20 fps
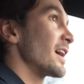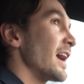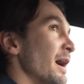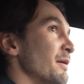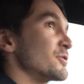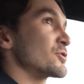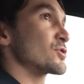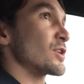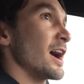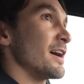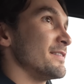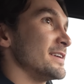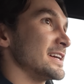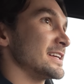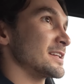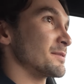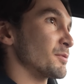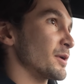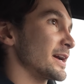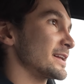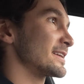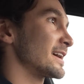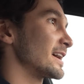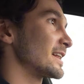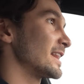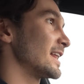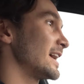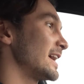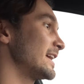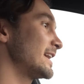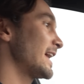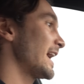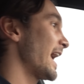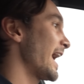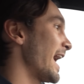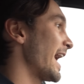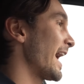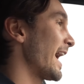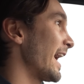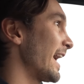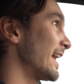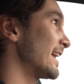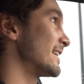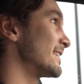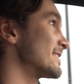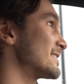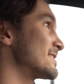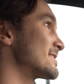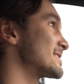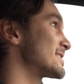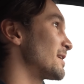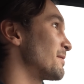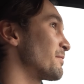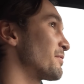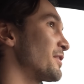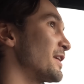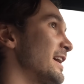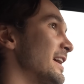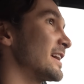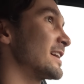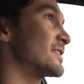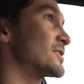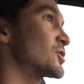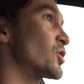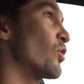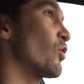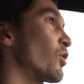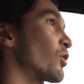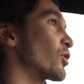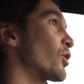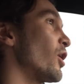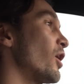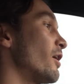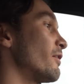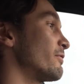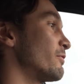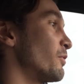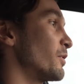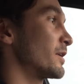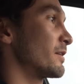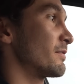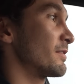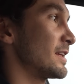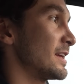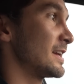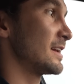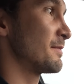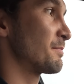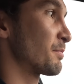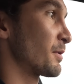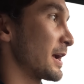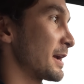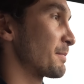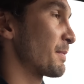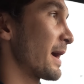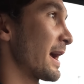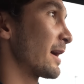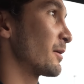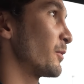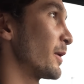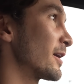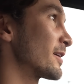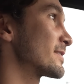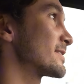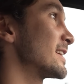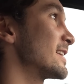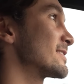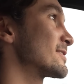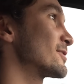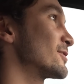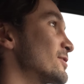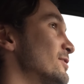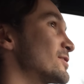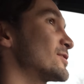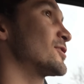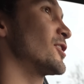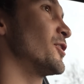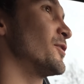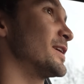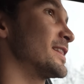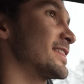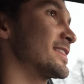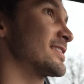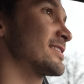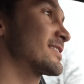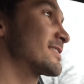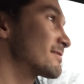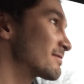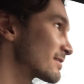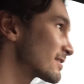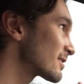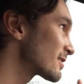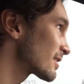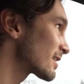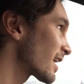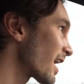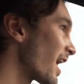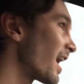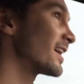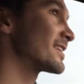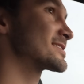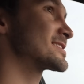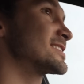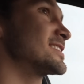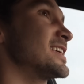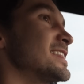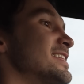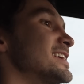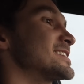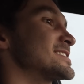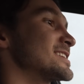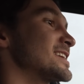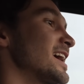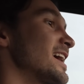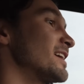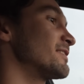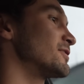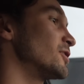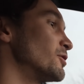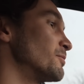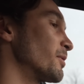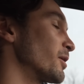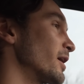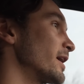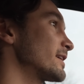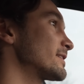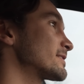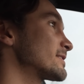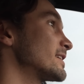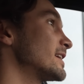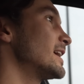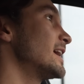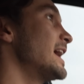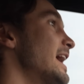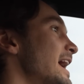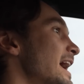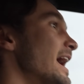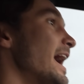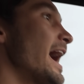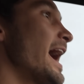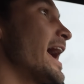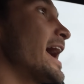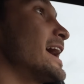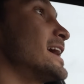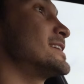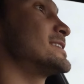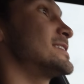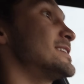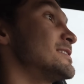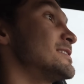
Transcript: was driving in the breakdown lane and something tore off one of the brake pad wear sensors, so it constantly thinks that I have no brakes. And